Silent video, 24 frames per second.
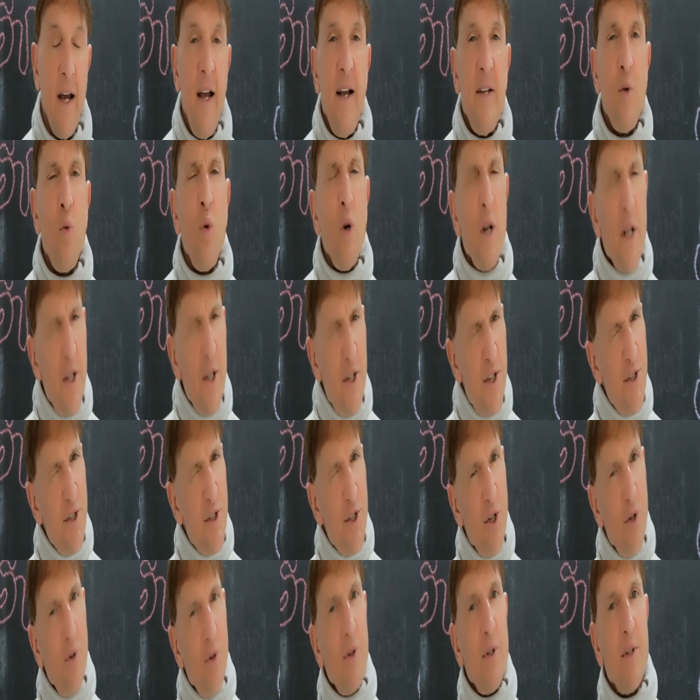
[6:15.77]
So what can
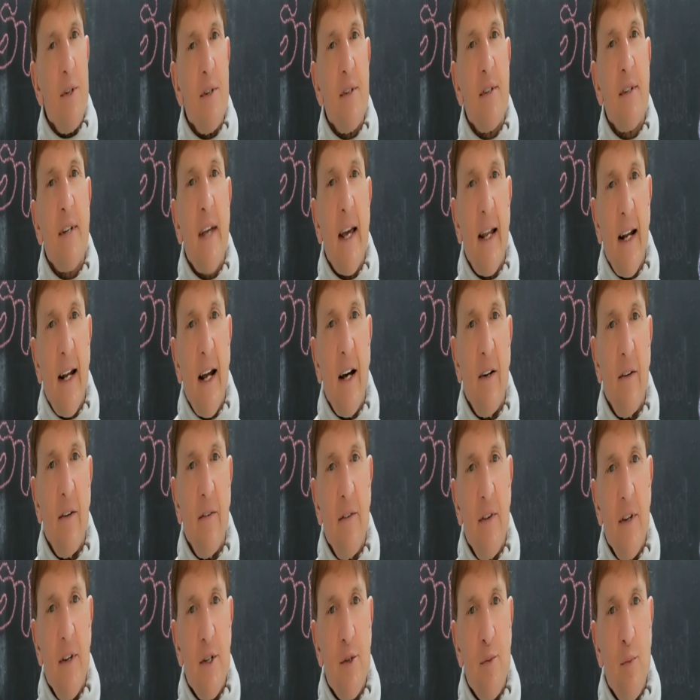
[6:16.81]
students get out
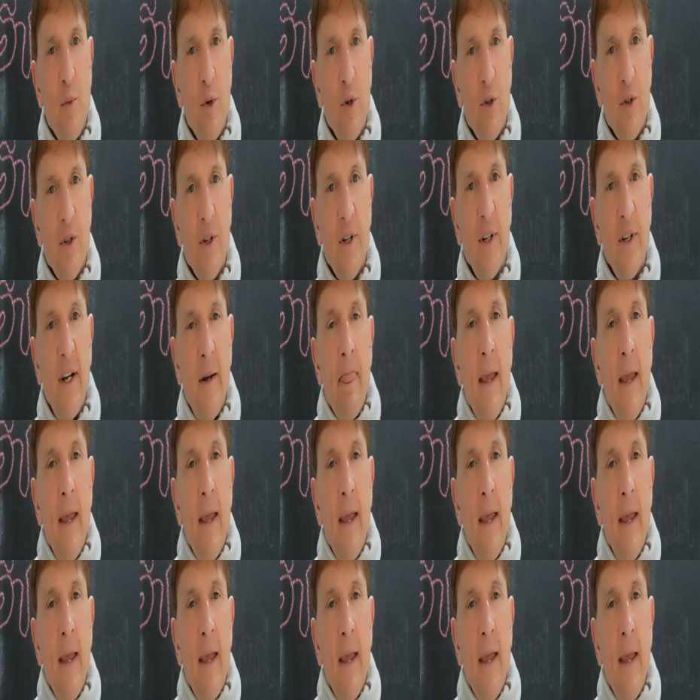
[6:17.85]
of this book?